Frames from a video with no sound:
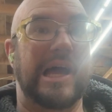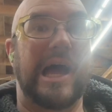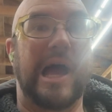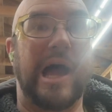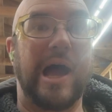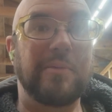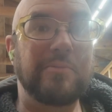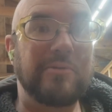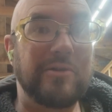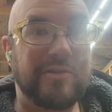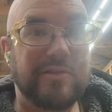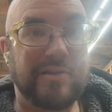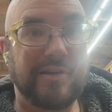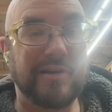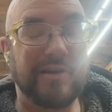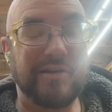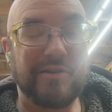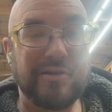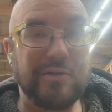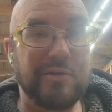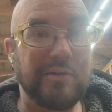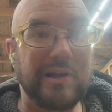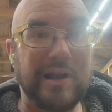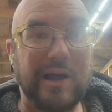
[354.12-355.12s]
I'm just going to
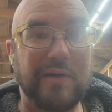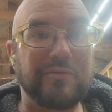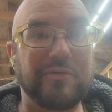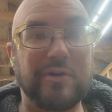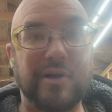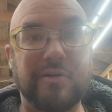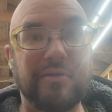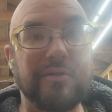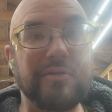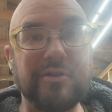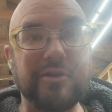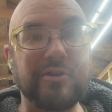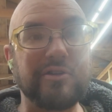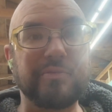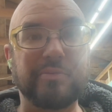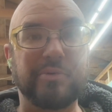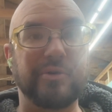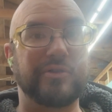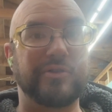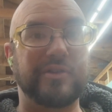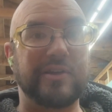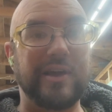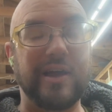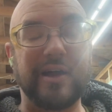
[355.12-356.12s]
do it after everything's
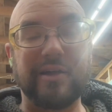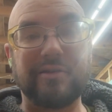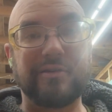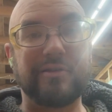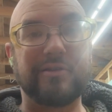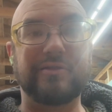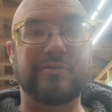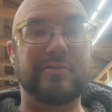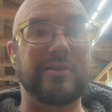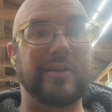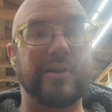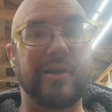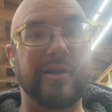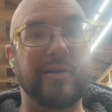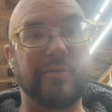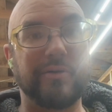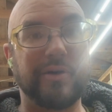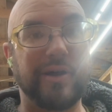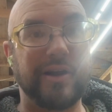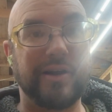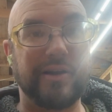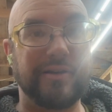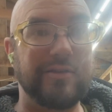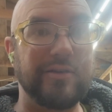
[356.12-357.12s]
put together because then I don't
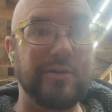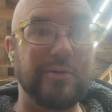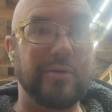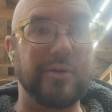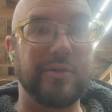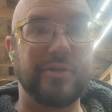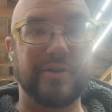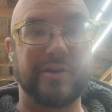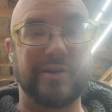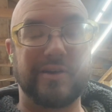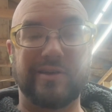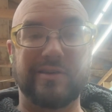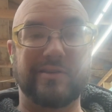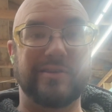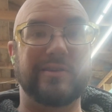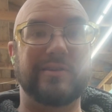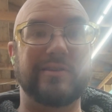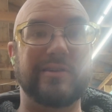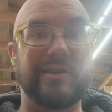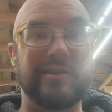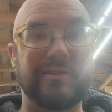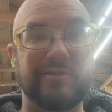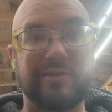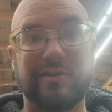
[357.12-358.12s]
got to deal with it because
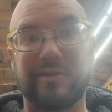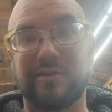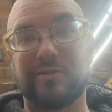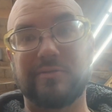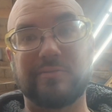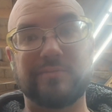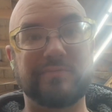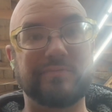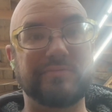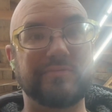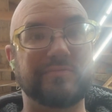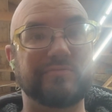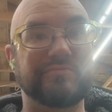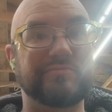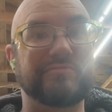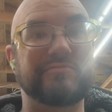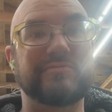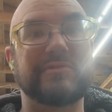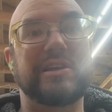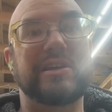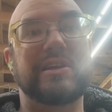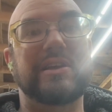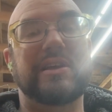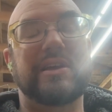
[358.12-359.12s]
it's easier.
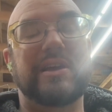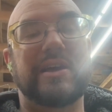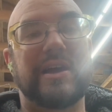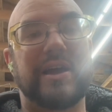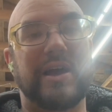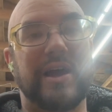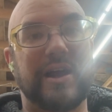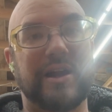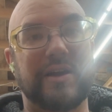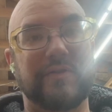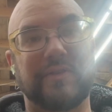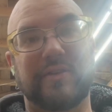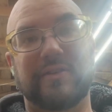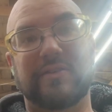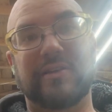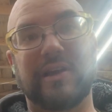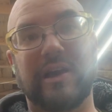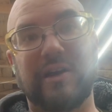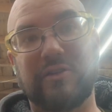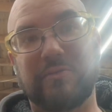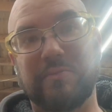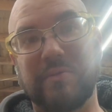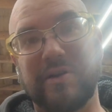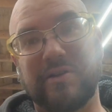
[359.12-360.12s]
And if it
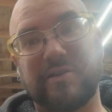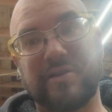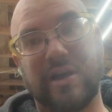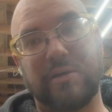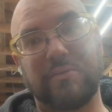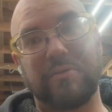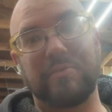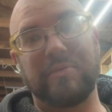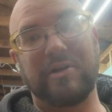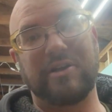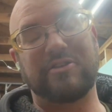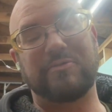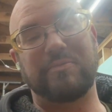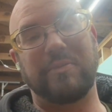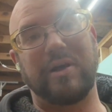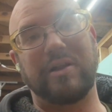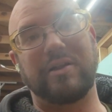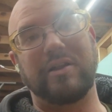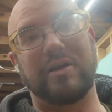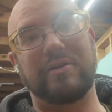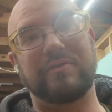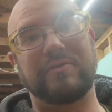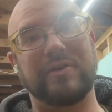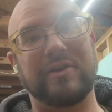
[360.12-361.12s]
saves me time and makes my
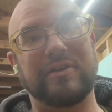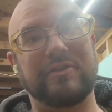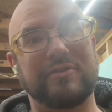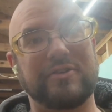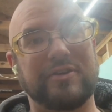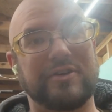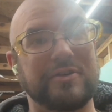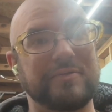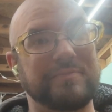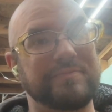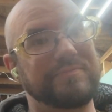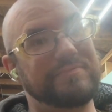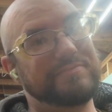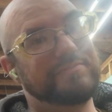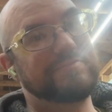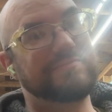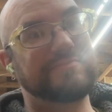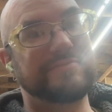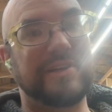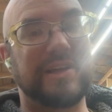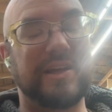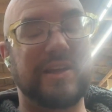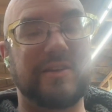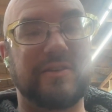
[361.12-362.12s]
life easier,
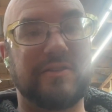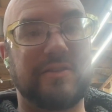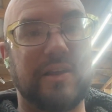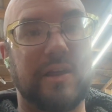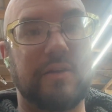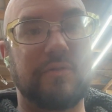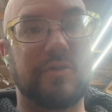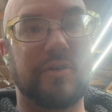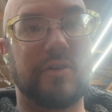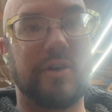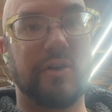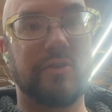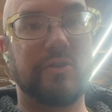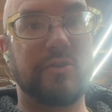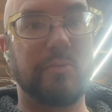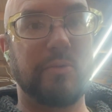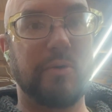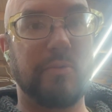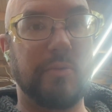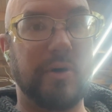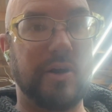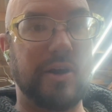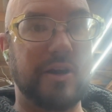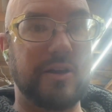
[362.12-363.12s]
it saves a
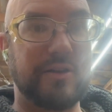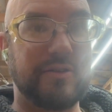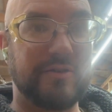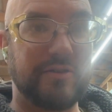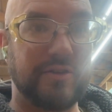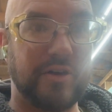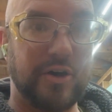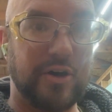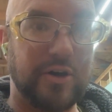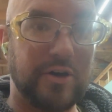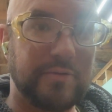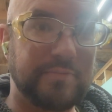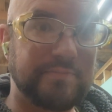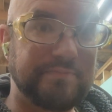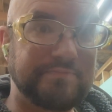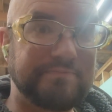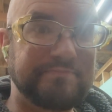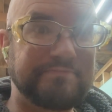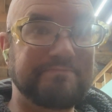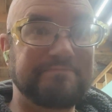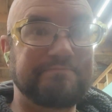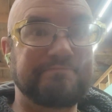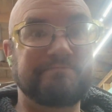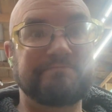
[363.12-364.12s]
customer money. So
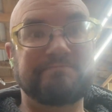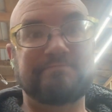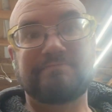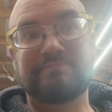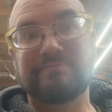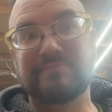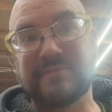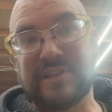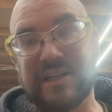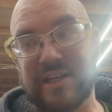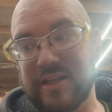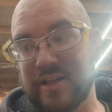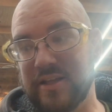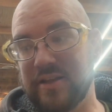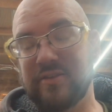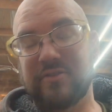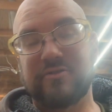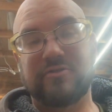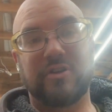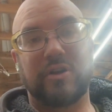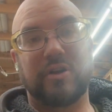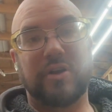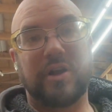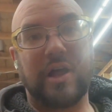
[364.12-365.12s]

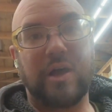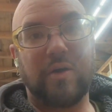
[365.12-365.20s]
generally